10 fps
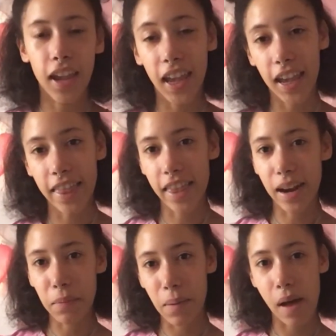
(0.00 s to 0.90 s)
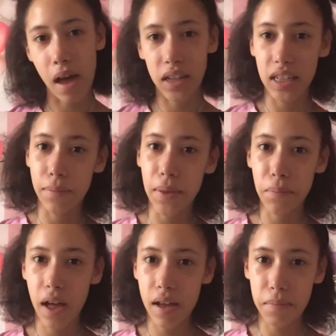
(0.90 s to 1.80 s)
And then I pop on some lip
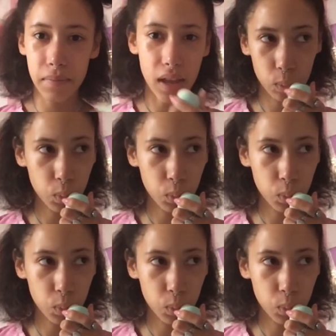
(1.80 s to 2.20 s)
balm.